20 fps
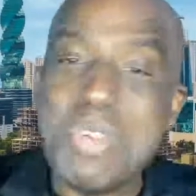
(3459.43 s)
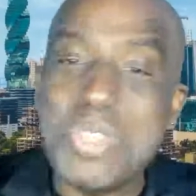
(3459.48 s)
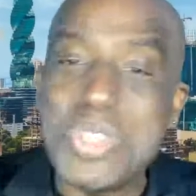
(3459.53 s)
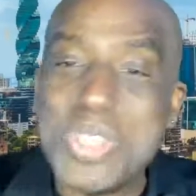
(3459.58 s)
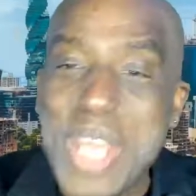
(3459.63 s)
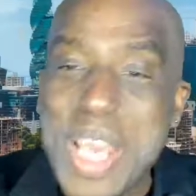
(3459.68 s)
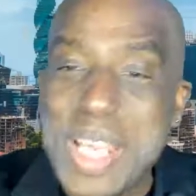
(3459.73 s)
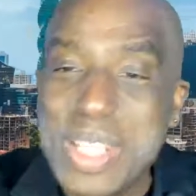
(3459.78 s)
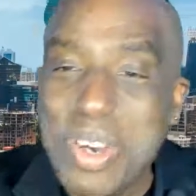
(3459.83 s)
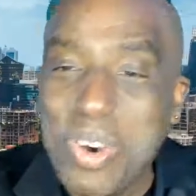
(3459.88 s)
you
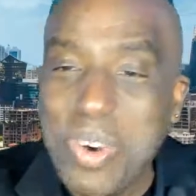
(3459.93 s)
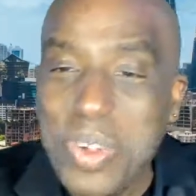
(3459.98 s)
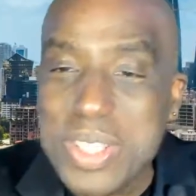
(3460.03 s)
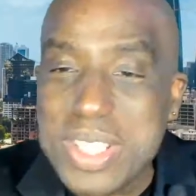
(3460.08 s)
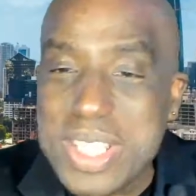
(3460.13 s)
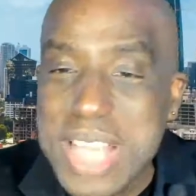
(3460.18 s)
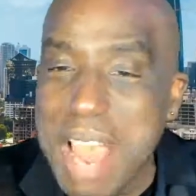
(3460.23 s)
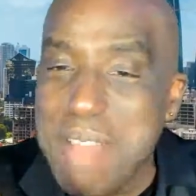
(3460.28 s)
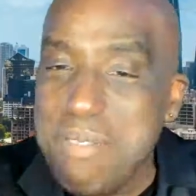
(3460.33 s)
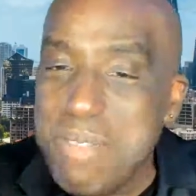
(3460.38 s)
stayed the whole
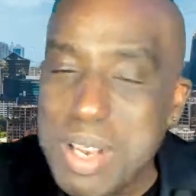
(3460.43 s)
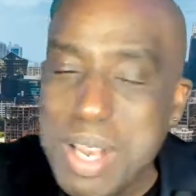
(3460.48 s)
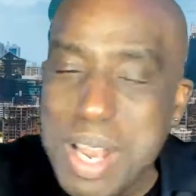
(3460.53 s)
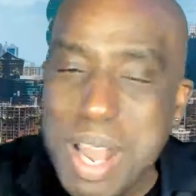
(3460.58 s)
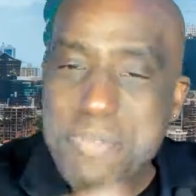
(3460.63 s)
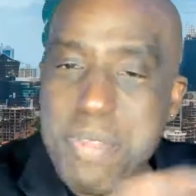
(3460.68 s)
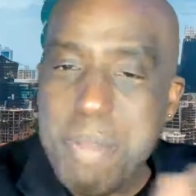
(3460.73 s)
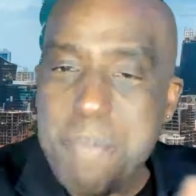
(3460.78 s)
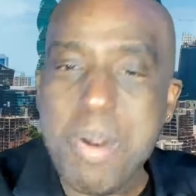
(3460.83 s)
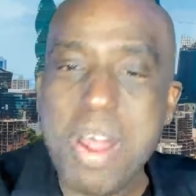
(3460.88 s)
time.
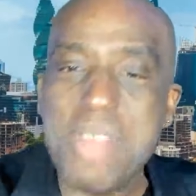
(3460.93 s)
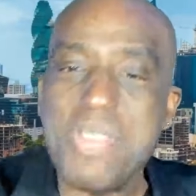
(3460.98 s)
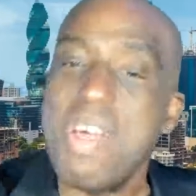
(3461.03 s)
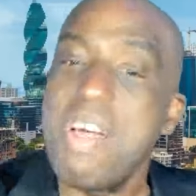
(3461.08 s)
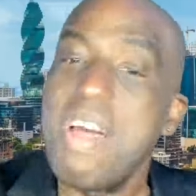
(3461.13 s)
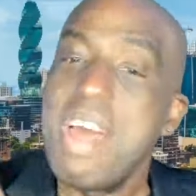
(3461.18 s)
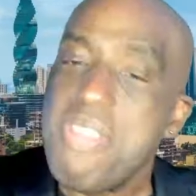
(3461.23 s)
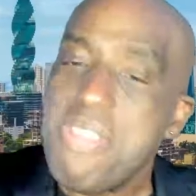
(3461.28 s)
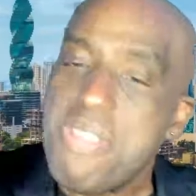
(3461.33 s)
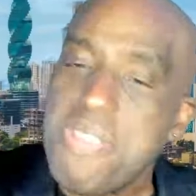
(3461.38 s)
Love you, brother.